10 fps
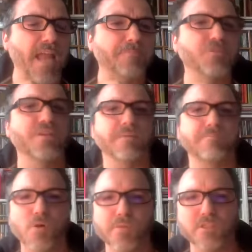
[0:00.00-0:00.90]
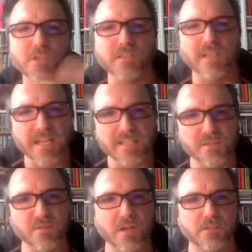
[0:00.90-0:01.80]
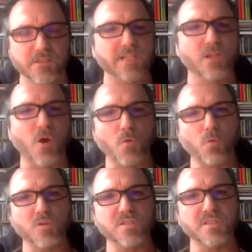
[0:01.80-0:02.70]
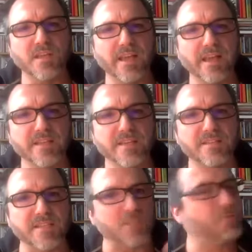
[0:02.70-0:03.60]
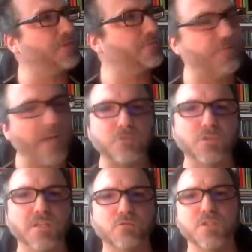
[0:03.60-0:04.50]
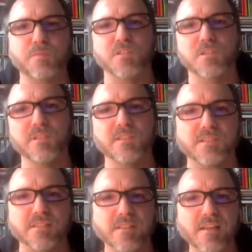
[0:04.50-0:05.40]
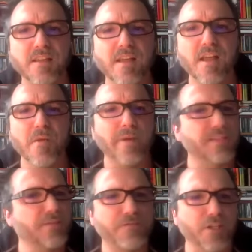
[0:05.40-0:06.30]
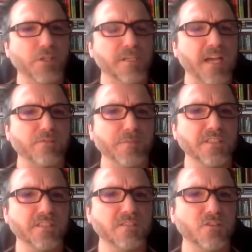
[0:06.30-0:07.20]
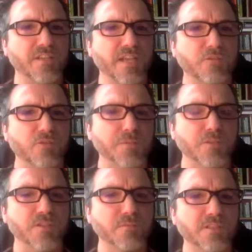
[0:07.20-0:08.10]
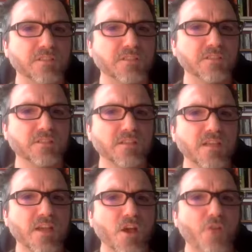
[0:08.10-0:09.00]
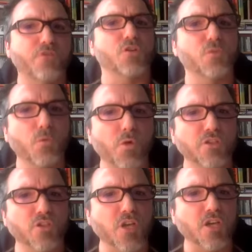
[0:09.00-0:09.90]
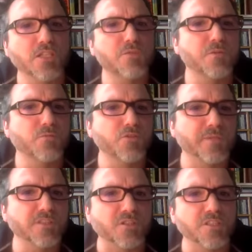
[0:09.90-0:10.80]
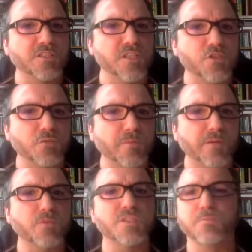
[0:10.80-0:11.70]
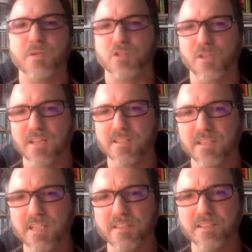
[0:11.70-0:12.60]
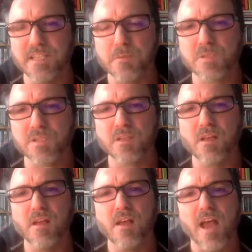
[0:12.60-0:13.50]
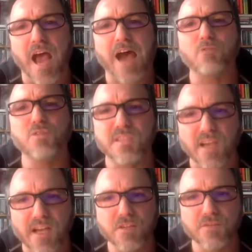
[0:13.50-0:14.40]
Up to that moment, rent law was said to be federal responsibility. But the federal government did not take responsibility. Of course, we worked not only with the movements on this issue, but with specialized legal teams outside